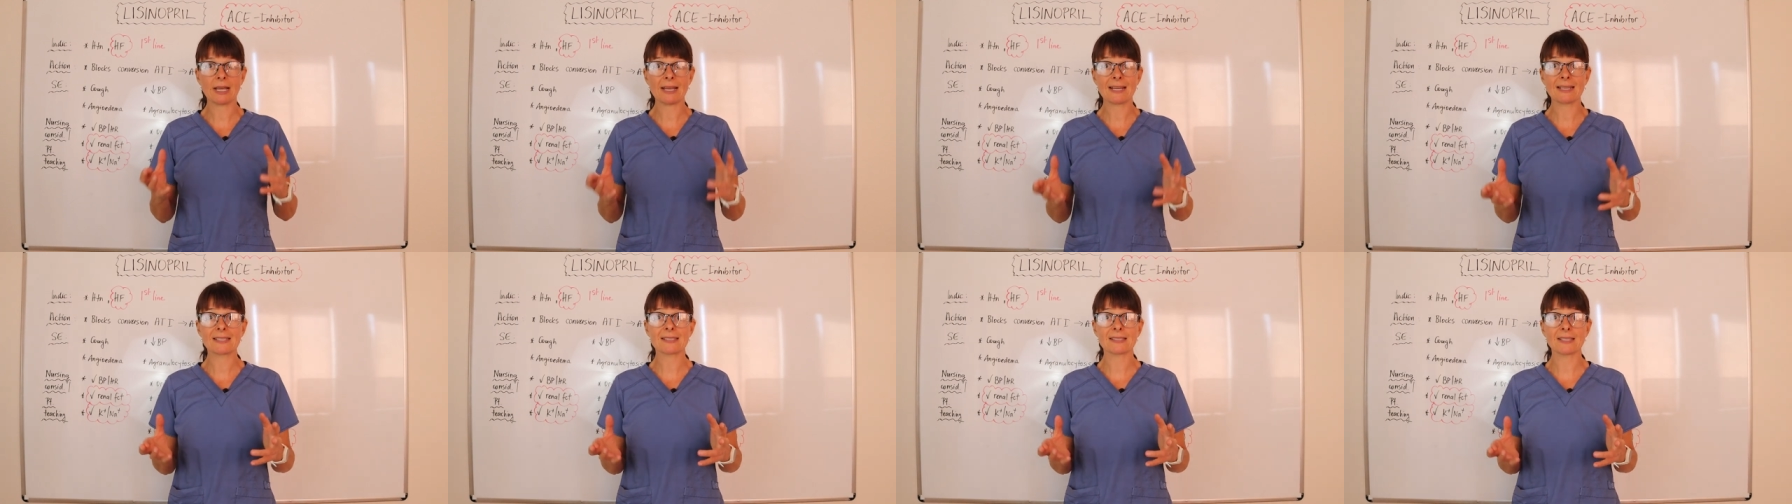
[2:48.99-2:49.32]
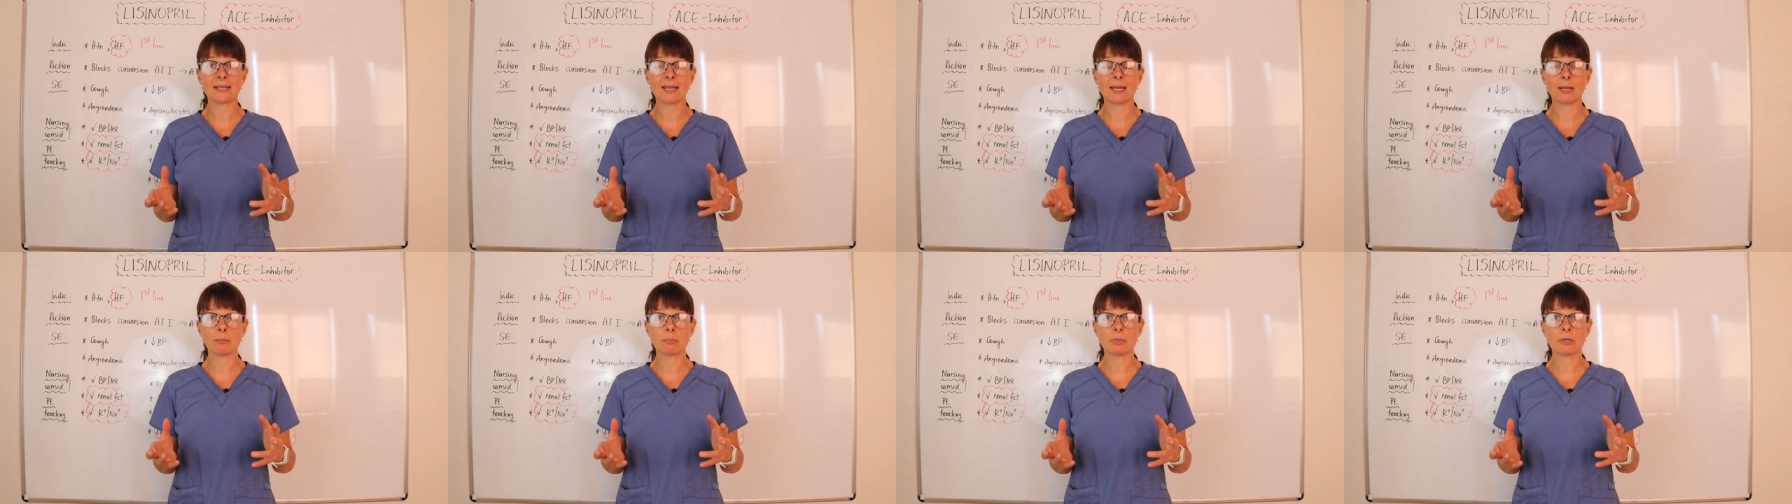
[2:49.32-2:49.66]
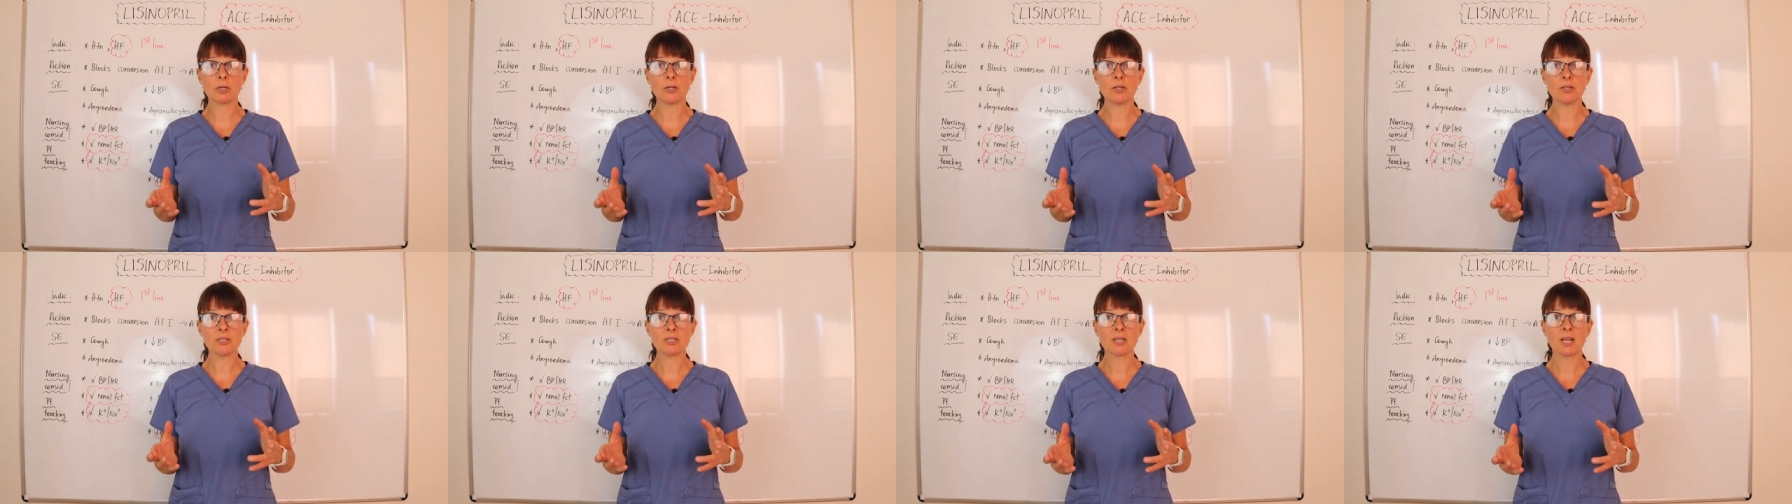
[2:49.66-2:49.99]
ACE
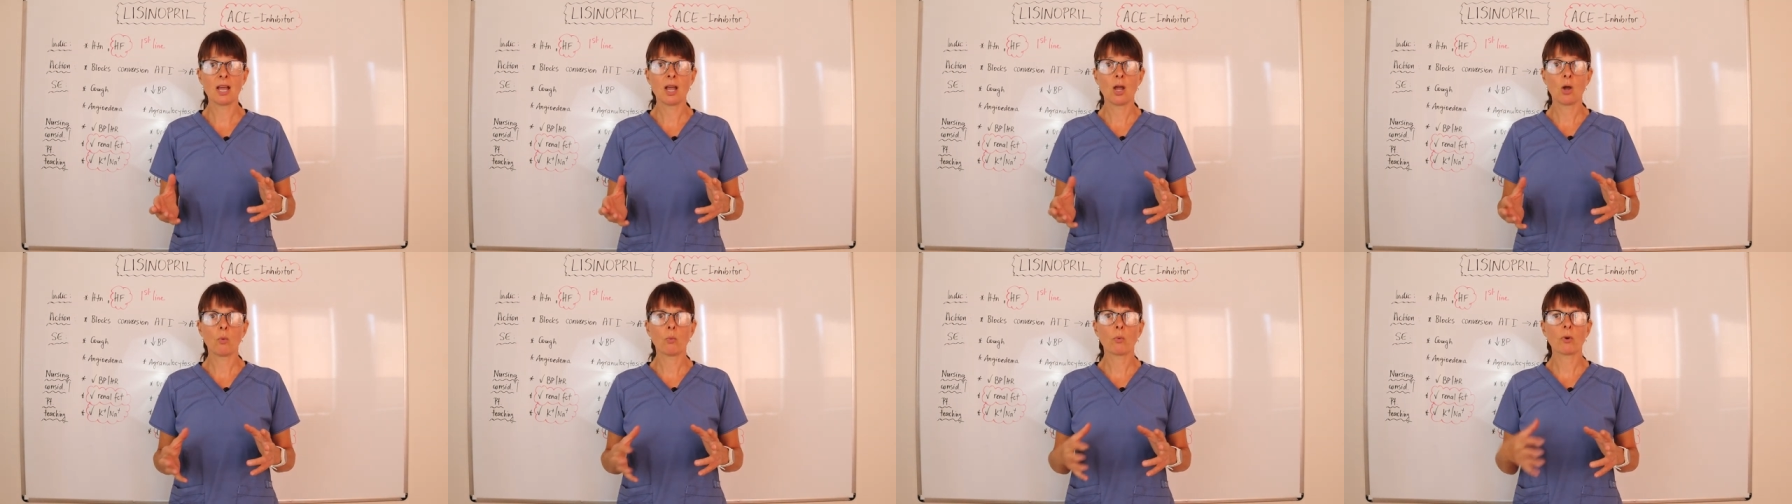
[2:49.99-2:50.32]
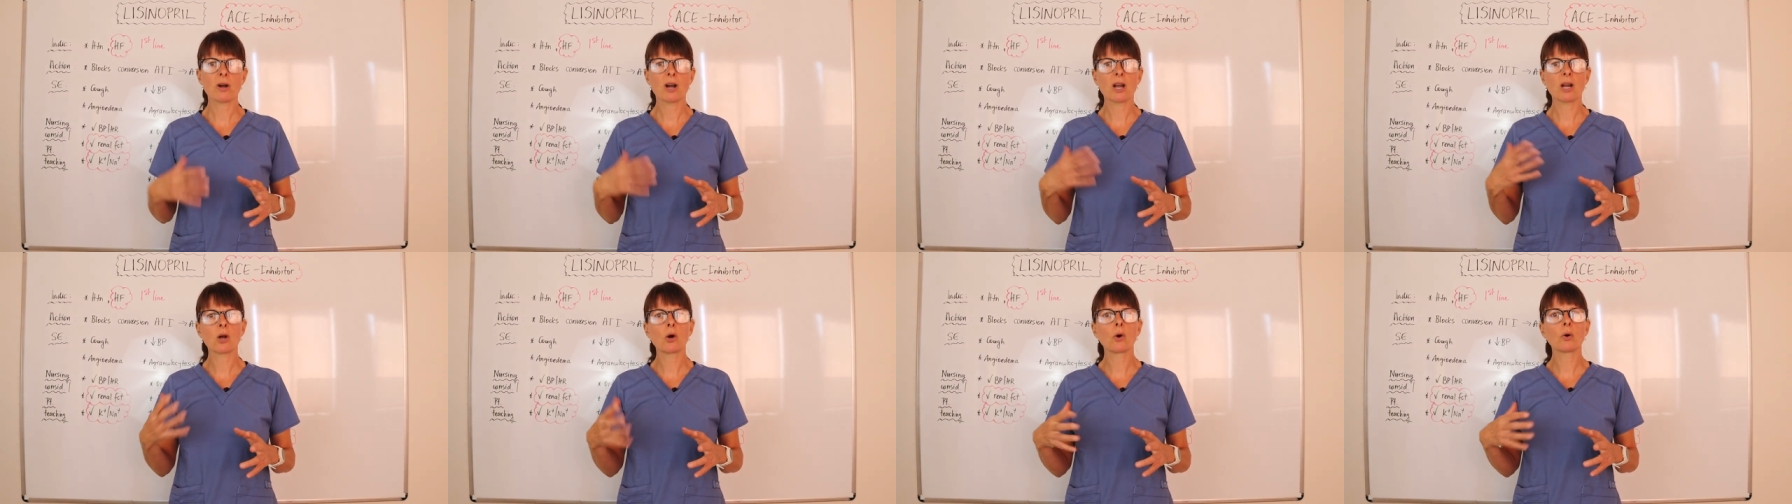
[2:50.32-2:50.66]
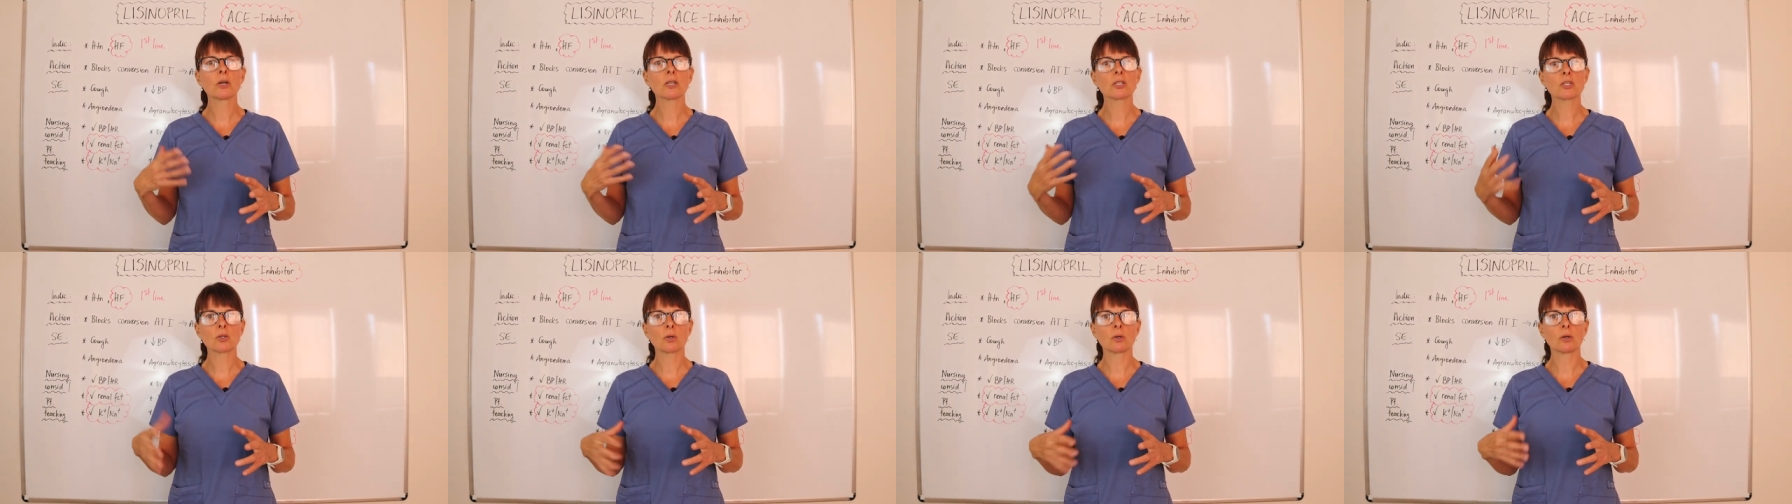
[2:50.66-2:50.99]
inhibitors where I go
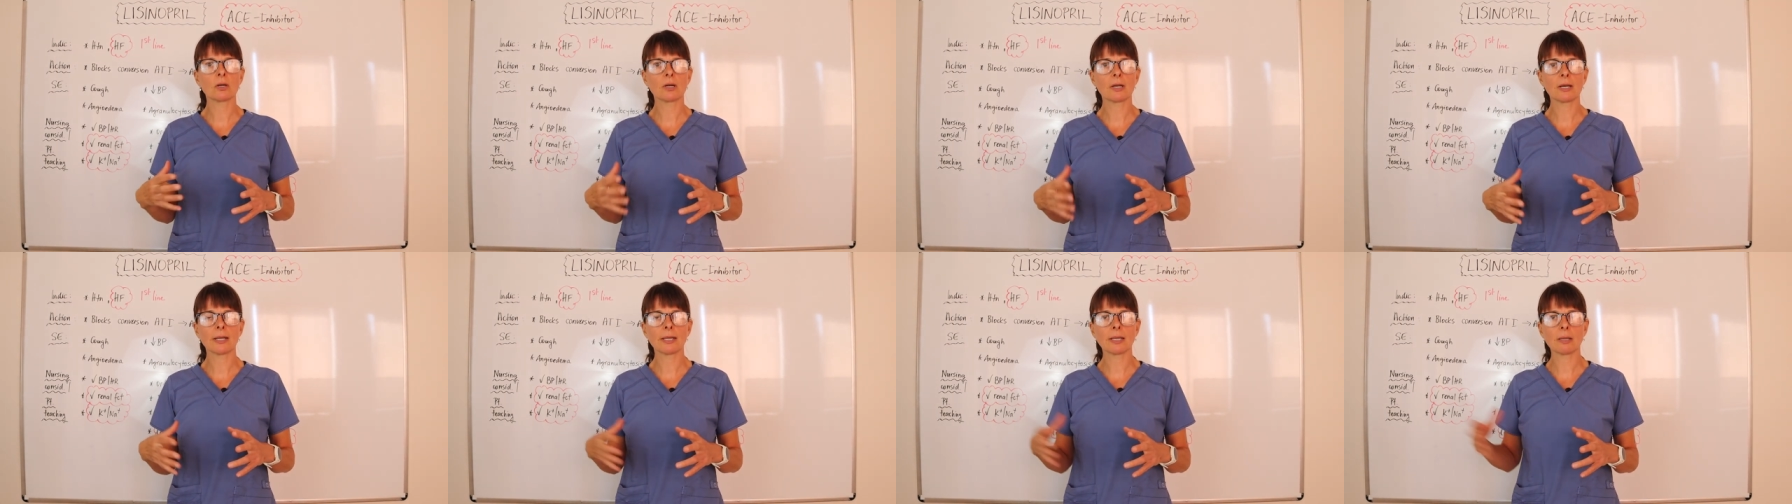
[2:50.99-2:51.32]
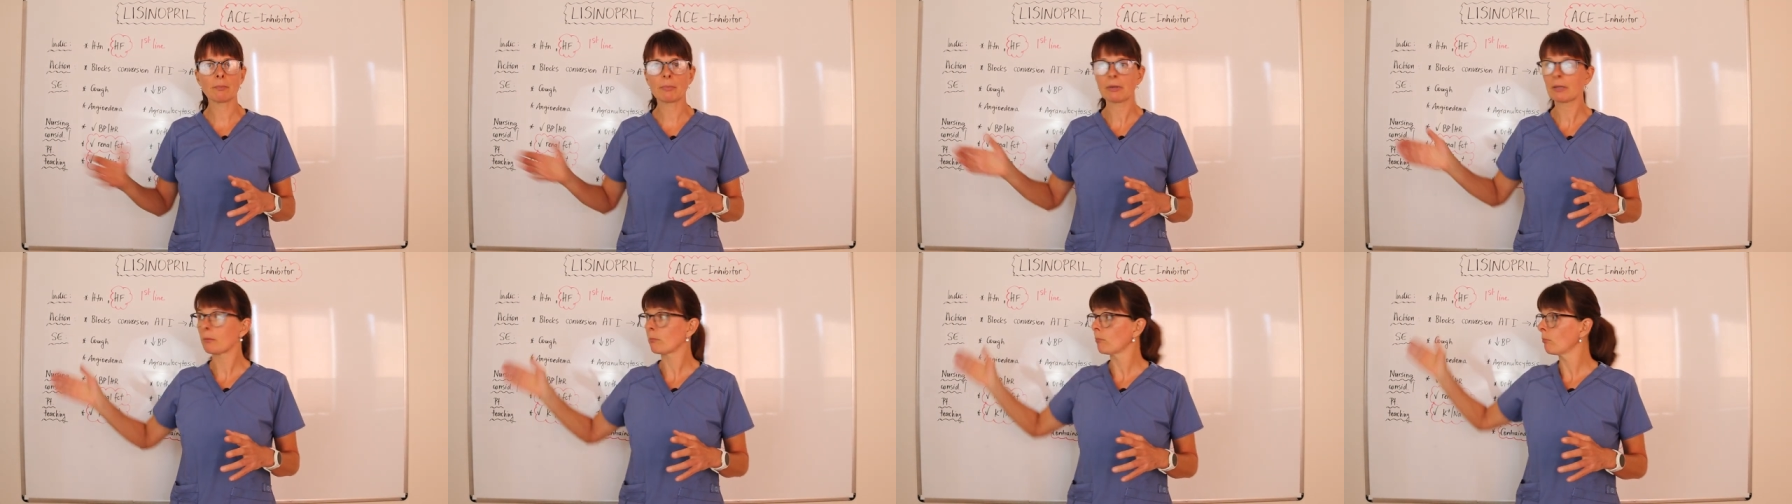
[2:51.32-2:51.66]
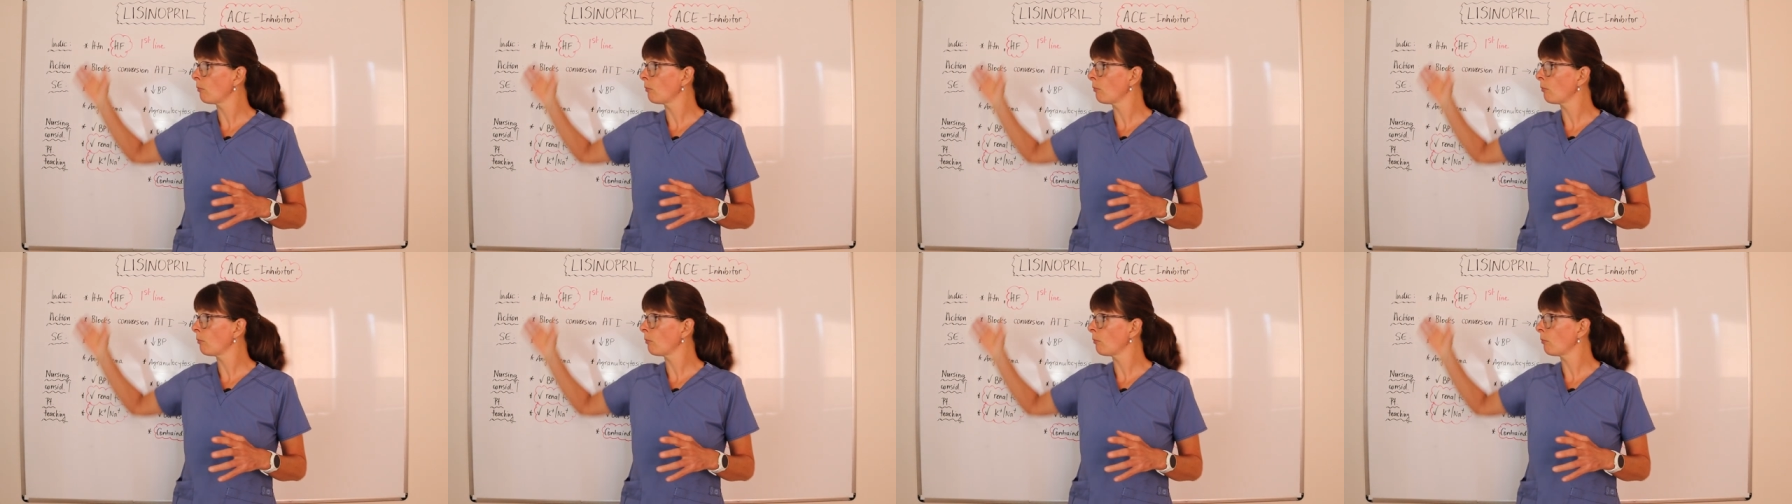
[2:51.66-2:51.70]
into a little bit